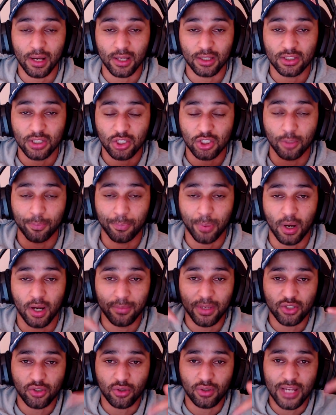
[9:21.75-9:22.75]
touch upon,
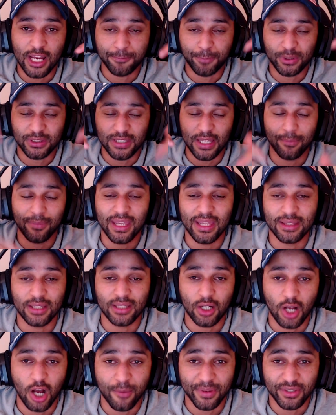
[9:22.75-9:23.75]
make sure you guys put them in the
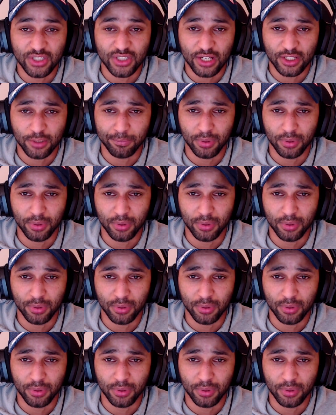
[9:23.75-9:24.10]
comment section